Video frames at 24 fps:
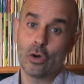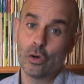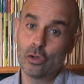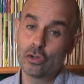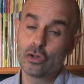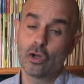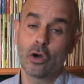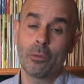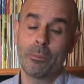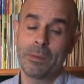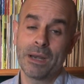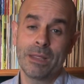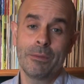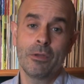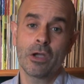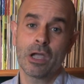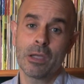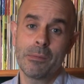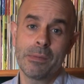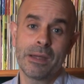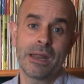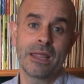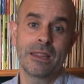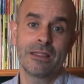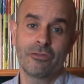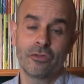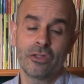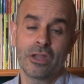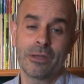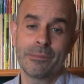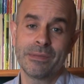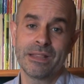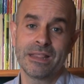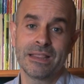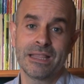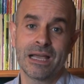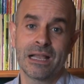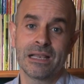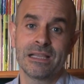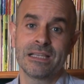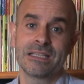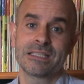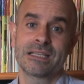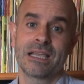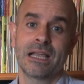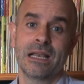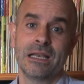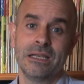that is important. Your
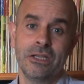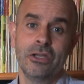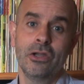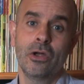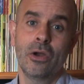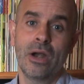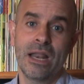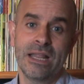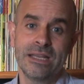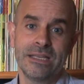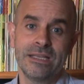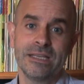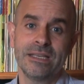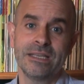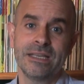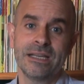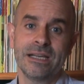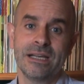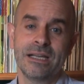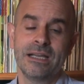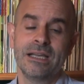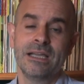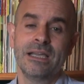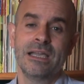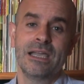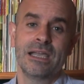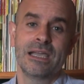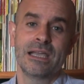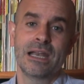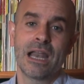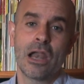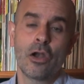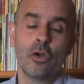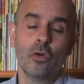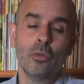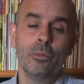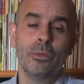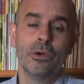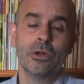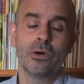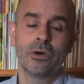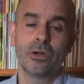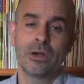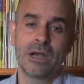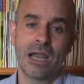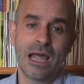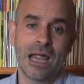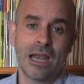students should understand what
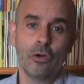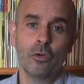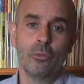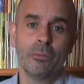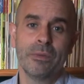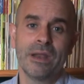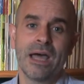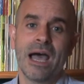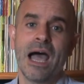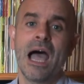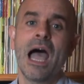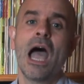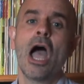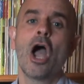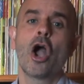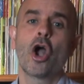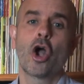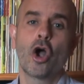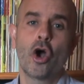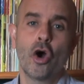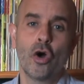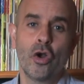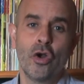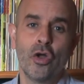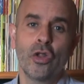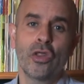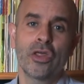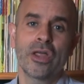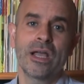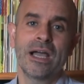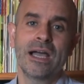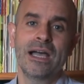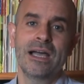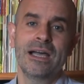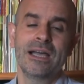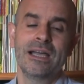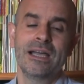spelling means.